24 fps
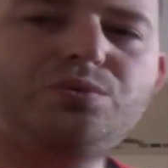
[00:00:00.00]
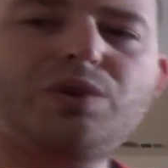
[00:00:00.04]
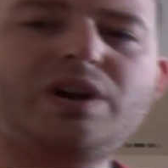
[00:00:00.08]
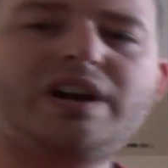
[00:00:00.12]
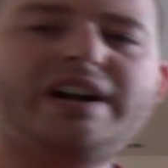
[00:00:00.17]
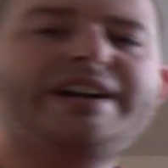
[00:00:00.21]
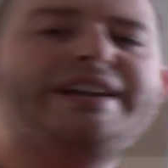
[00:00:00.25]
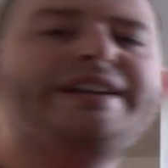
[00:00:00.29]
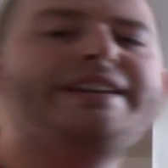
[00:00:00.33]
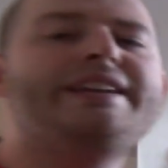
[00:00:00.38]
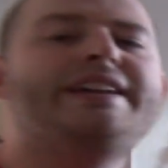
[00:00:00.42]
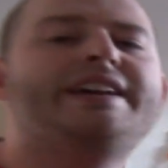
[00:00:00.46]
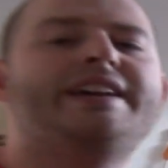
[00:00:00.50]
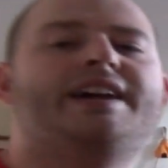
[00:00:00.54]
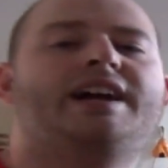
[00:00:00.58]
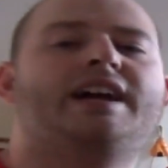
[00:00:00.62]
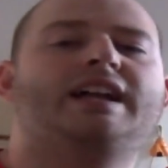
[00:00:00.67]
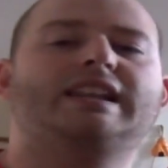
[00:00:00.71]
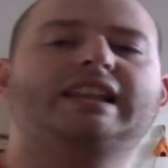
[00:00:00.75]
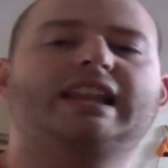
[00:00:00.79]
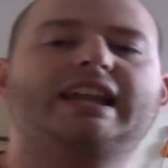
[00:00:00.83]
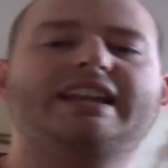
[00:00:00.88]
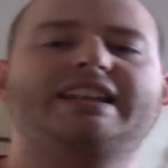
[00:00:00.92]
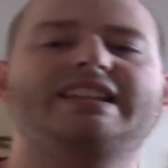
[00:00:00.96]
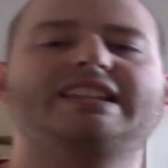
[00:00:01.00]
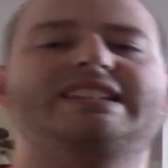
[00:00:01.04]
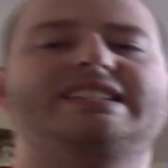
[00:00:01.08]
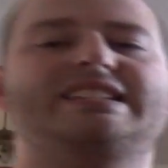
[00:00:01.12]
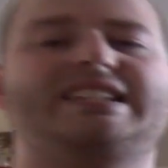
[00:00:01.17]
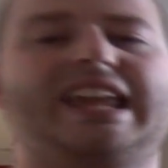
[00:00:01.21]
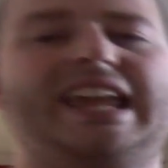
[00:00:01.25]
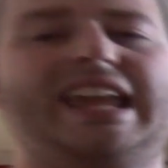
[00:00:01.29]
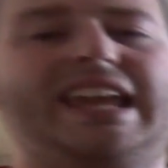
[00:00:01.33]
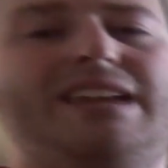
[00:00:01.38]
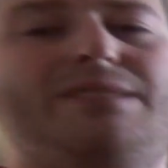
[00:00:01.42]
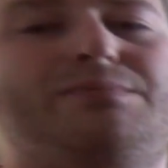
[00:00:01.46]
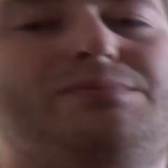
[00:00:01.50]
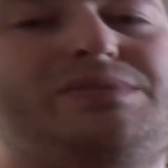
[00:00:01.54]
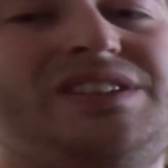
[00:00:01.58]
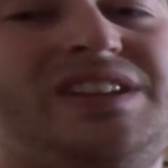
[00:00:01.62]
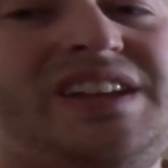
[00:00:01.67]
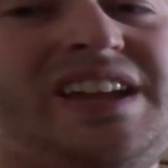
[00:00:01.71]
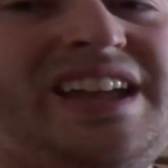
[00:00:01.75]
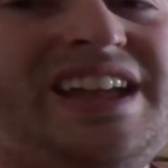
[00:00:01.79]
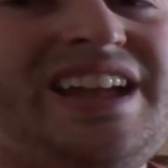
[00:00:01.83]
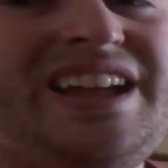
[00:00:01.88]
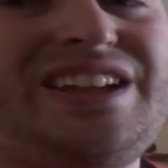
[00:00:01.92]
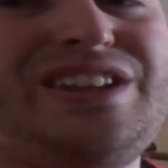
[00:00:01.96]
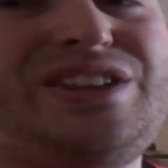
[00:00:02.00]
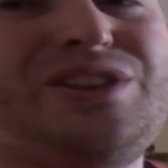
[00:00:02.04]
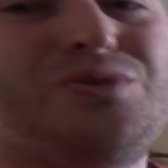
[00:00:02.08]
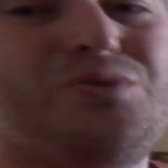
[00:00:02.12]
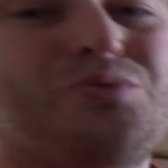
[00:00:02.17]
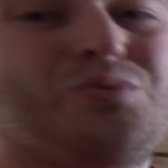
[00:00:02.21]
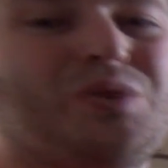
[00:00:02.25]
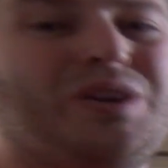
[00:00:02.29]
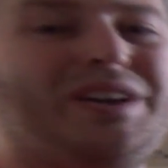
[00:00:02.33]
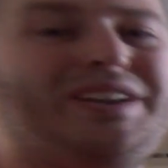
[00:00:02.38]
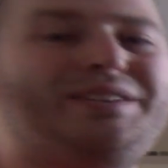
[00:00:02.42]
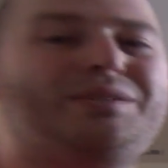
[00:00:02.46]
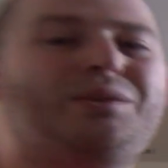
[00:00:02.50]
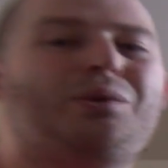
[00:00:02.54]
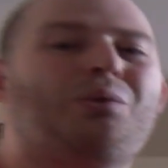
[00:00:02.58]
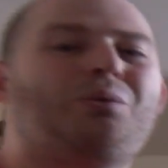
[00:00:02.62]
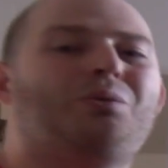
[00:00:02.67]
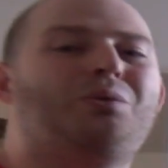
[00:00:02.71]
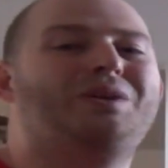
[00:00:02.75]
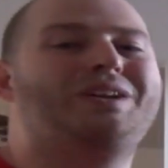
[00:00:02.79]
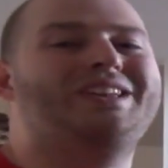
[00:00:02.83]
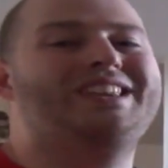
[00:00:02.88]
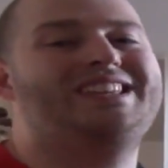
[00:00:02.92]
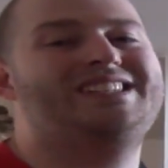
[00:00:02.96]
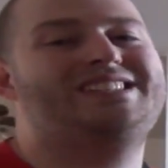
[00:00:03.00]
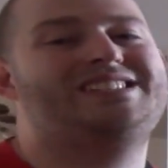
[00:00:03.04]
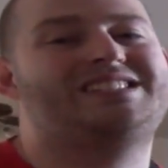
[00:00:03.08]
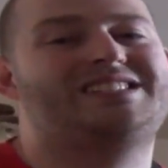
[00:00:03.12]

run a lot of these games, you run really